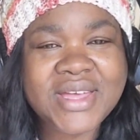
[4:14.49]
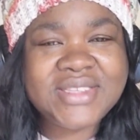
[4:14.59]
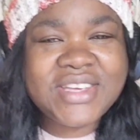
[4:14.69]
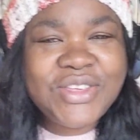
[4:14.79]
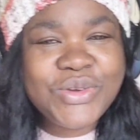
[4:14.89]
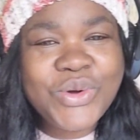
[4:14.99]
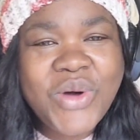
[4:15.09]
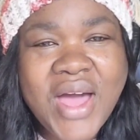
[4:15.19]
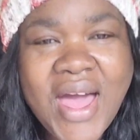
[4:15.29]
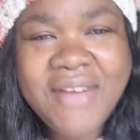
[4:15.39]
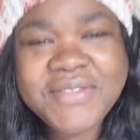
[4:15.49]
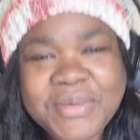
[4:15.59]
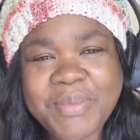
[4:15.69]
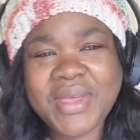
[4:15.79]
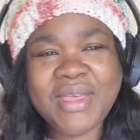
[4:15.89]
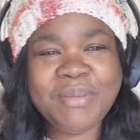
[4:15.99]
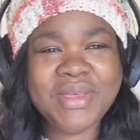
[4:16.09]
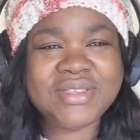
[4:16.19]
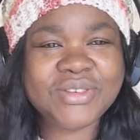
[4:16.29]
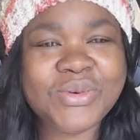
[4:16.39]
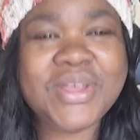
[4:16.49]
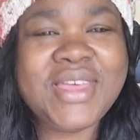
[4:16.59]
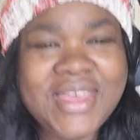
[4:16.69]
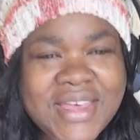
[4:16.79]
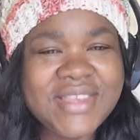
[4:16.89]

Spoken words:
I said, you don't have to pay me, it's okay.